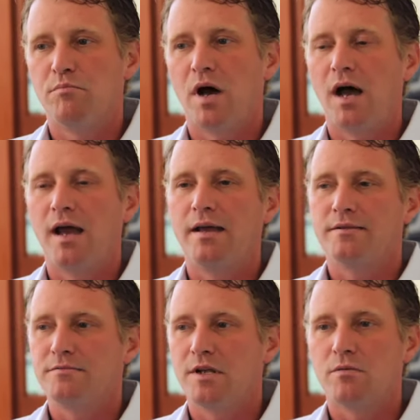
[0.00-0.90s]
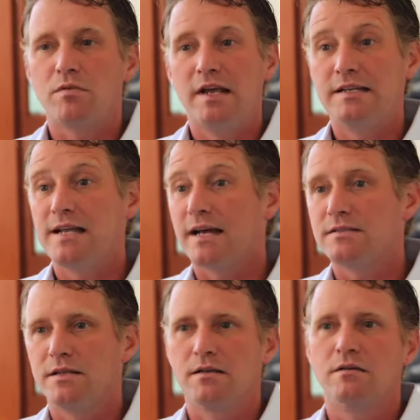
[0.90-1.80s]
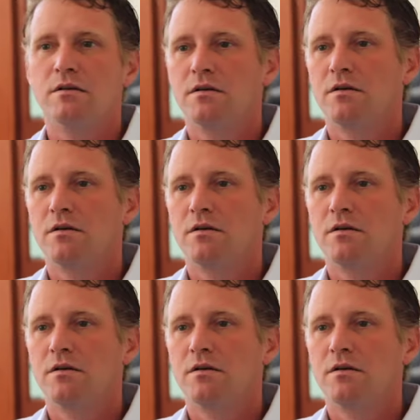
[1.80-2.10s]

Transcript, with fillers: by you know indexing